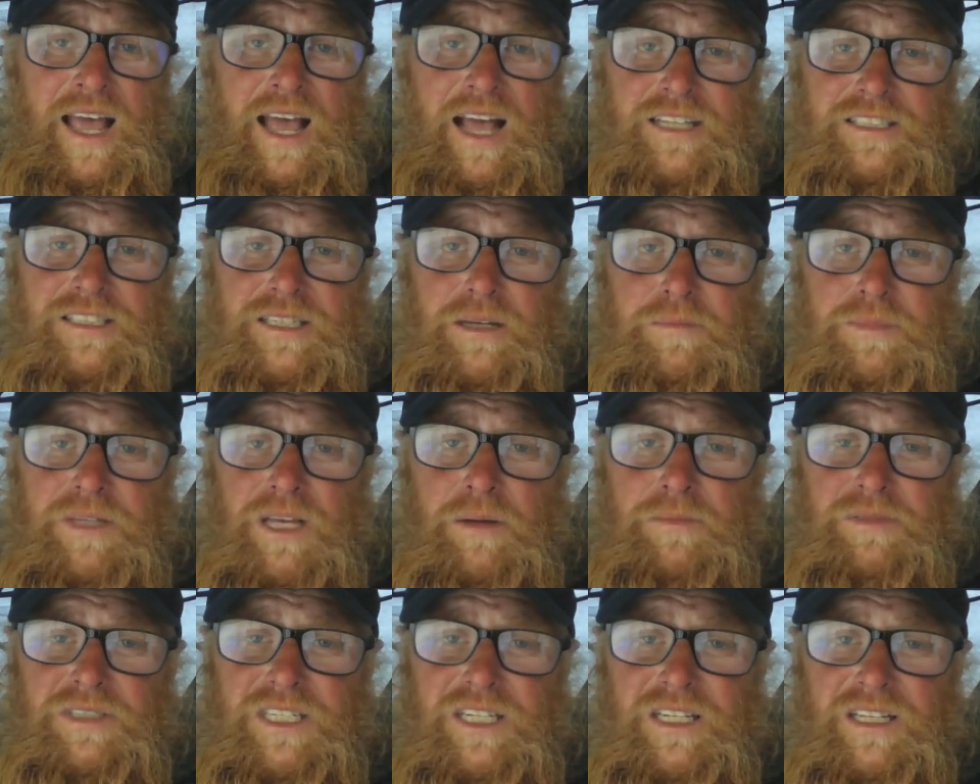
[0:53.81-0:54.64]
And
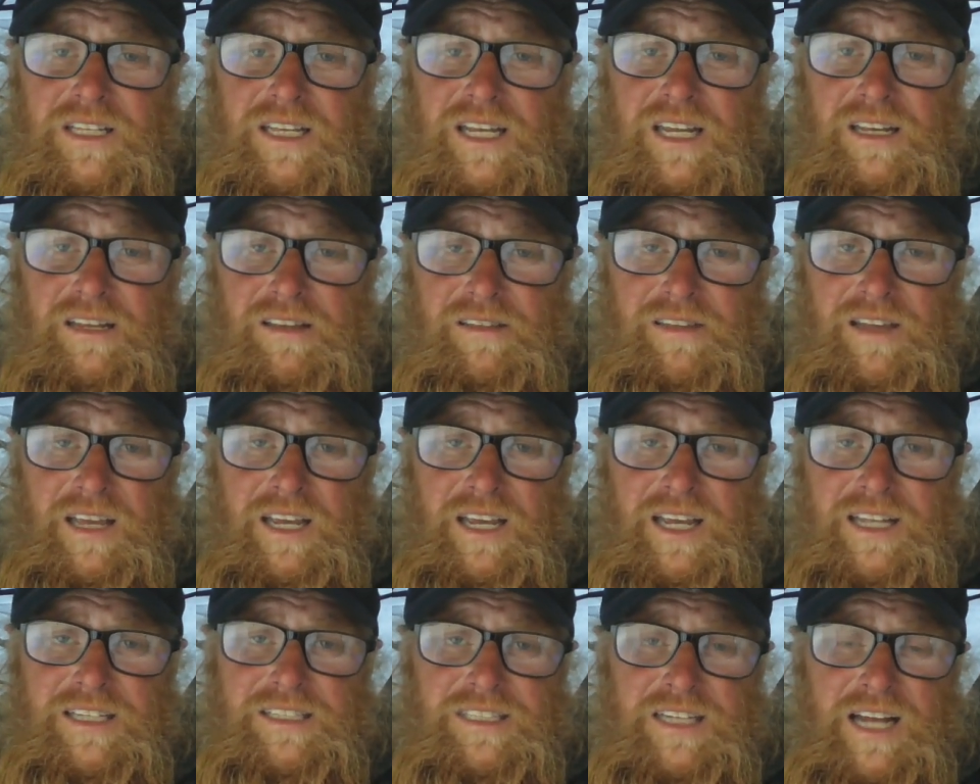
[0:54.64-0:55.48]
sometimes the elite
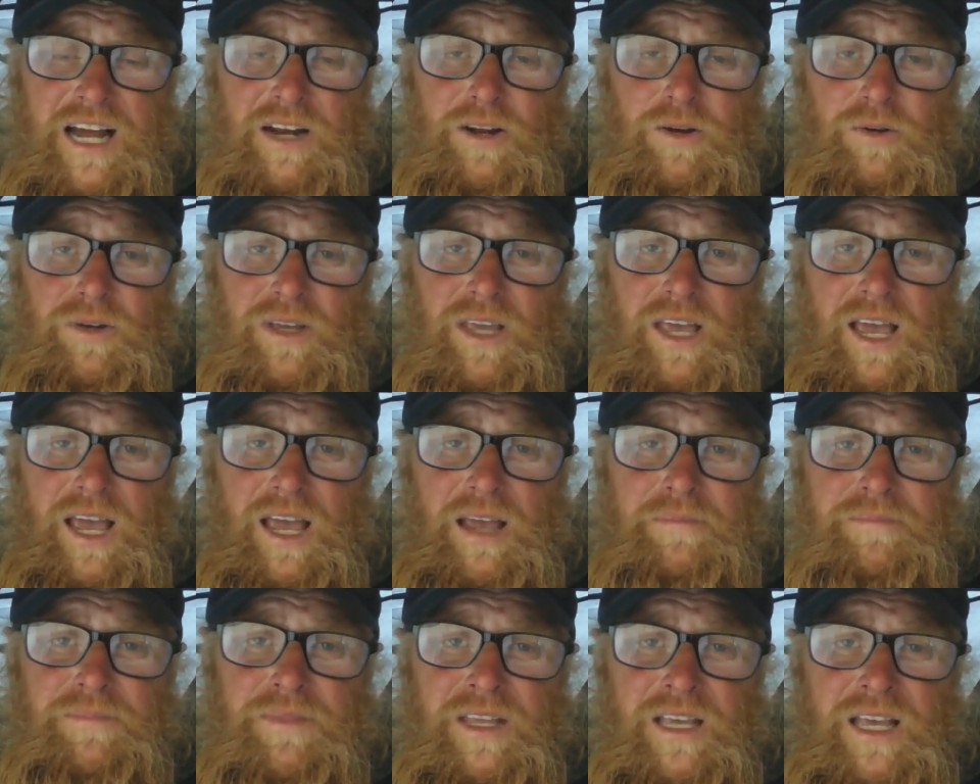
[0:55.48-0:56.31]
think it's not
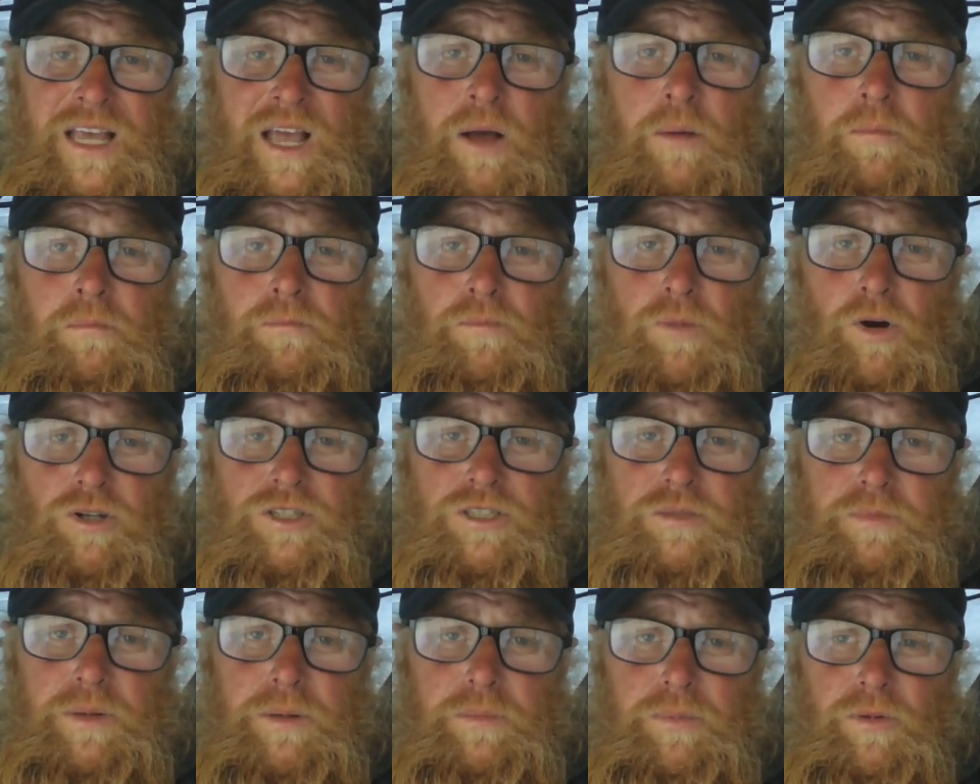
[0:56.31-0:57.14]
okay
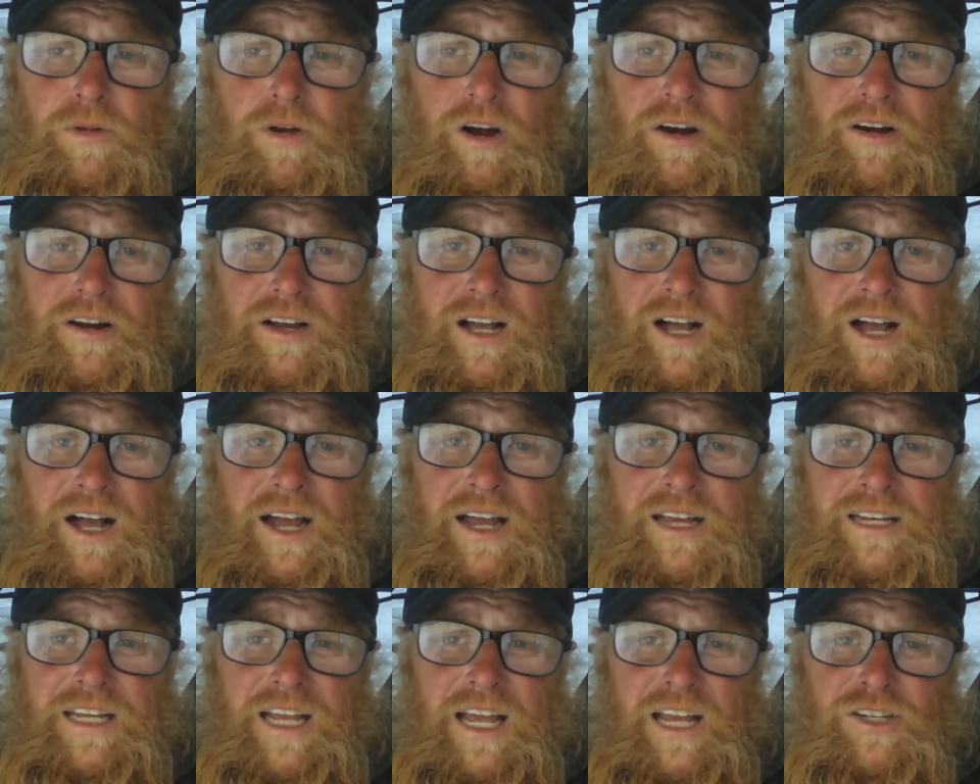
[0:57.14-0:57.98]
most people are
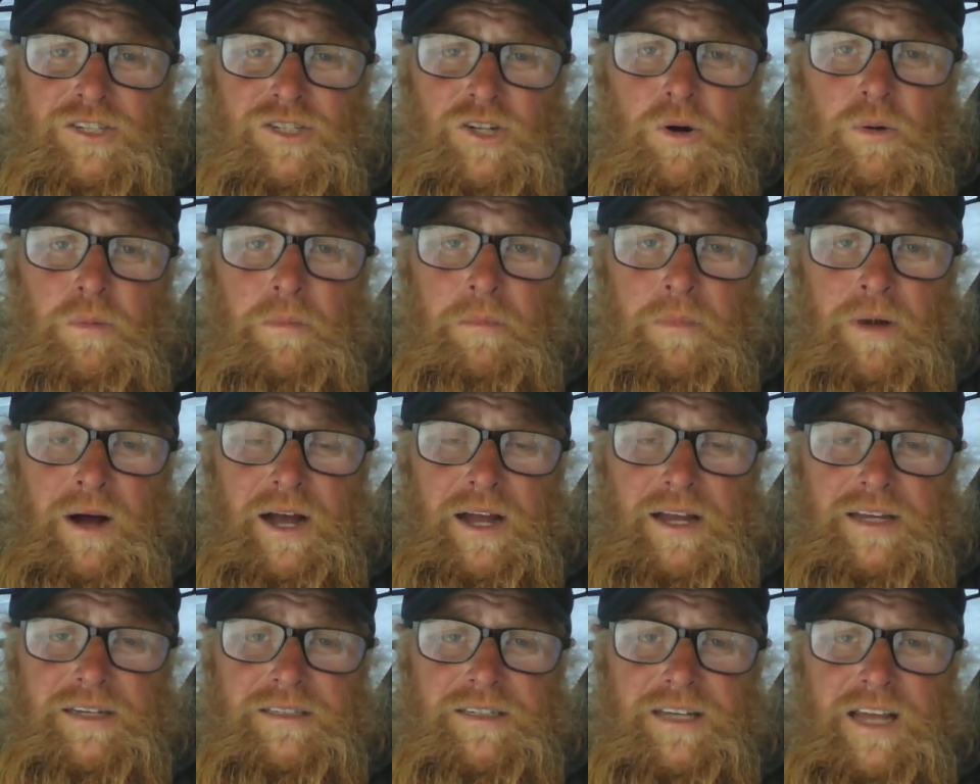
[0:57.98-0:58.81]
kind and don't
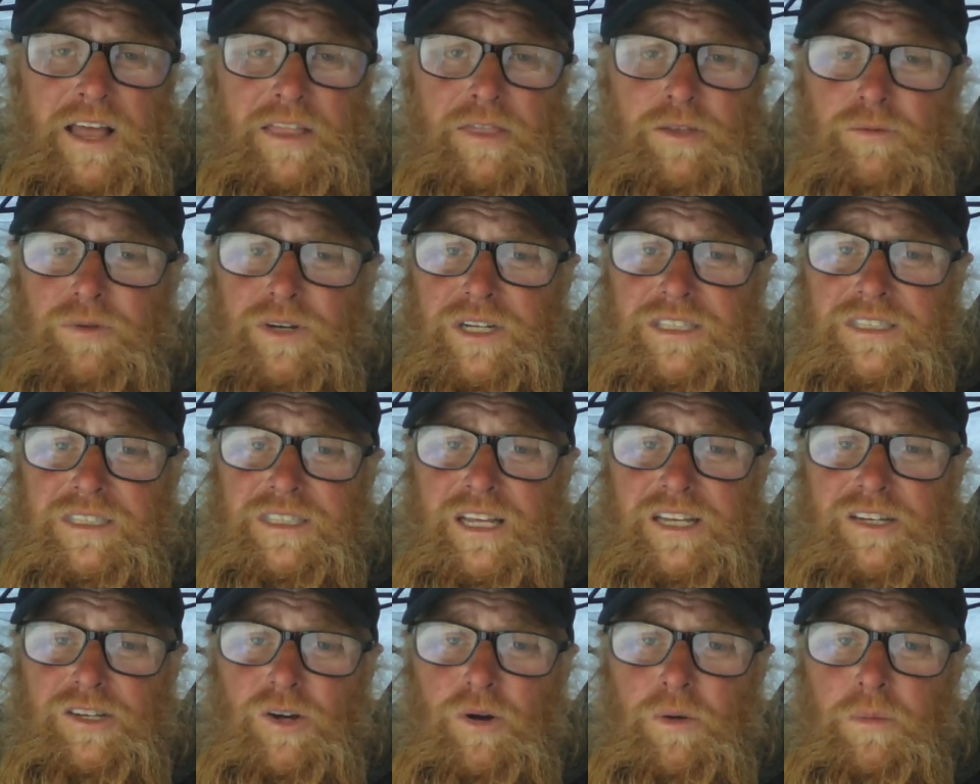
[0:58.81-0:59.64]
mind. And the reason
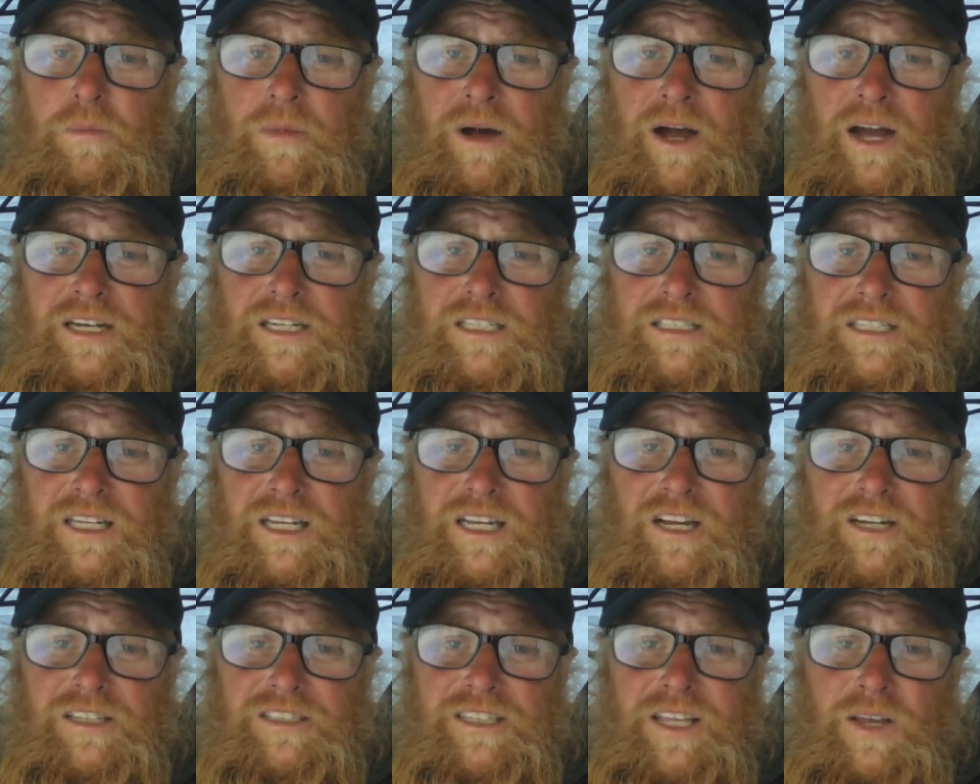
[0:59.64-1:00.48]
they don't mind is
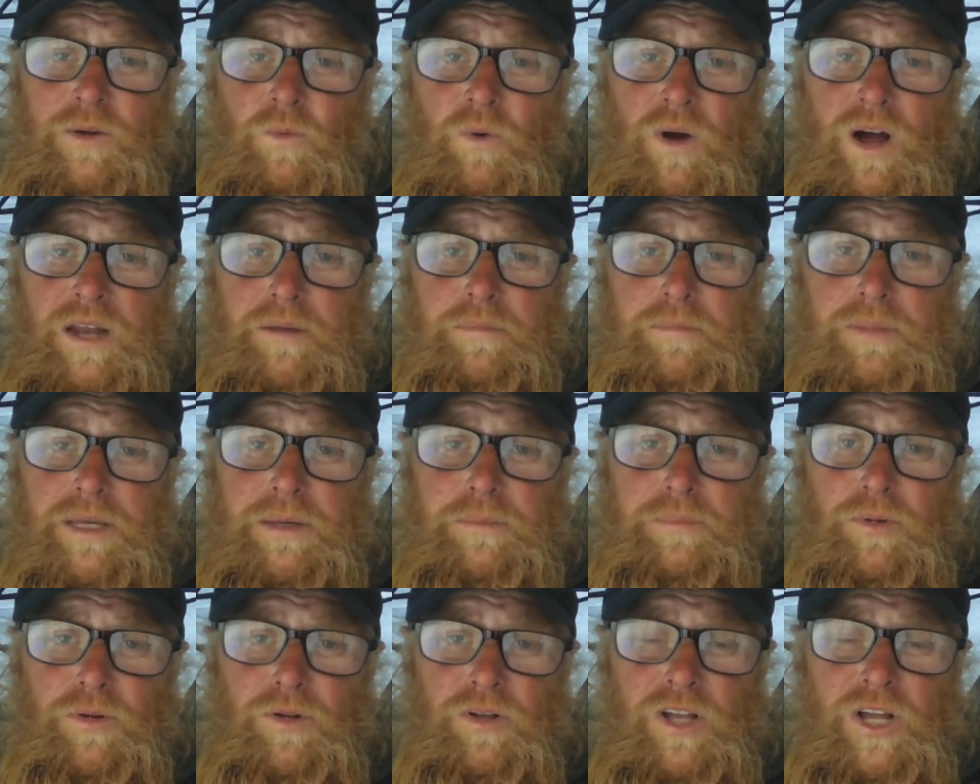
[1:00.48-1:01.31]
because they want
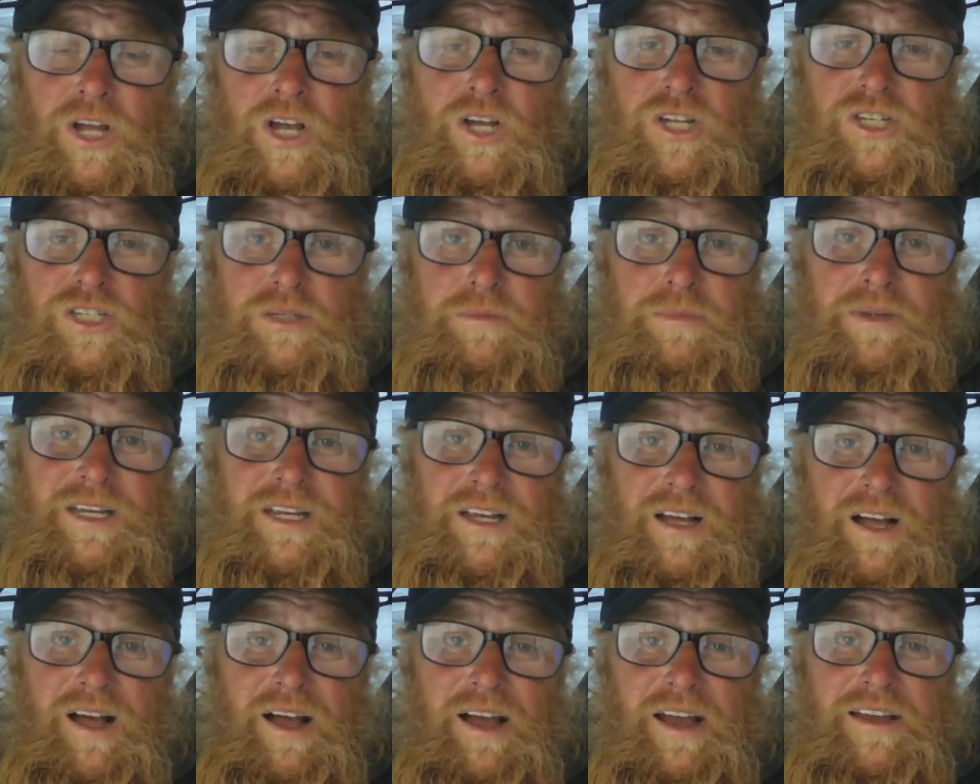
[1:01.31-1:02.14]
people to be
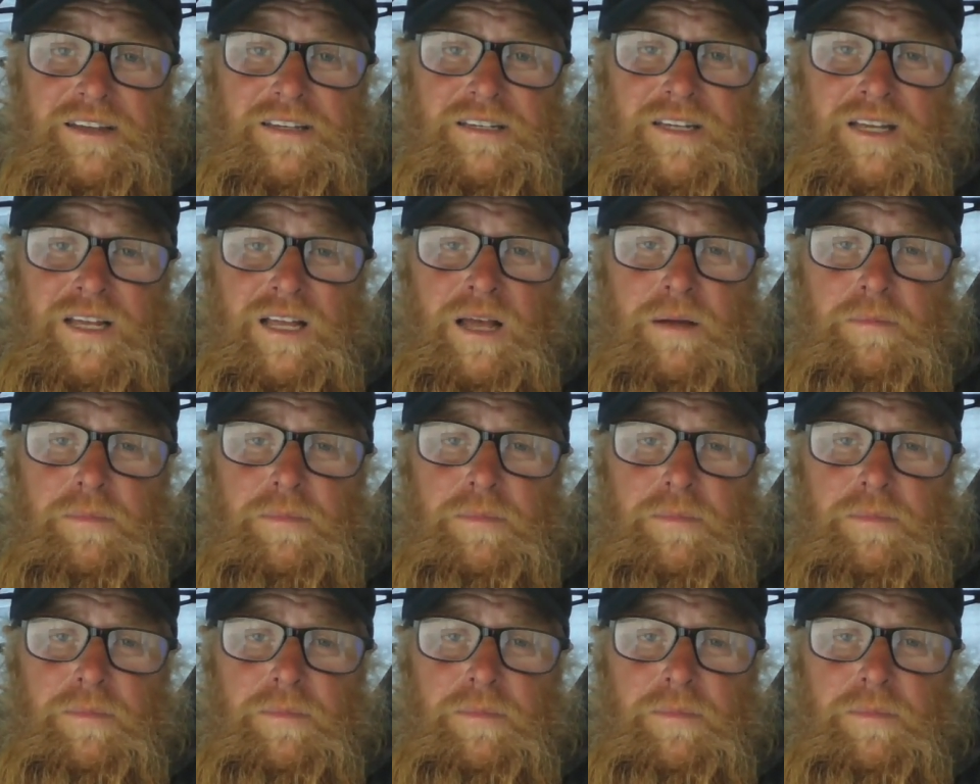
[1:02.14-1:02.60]
kind.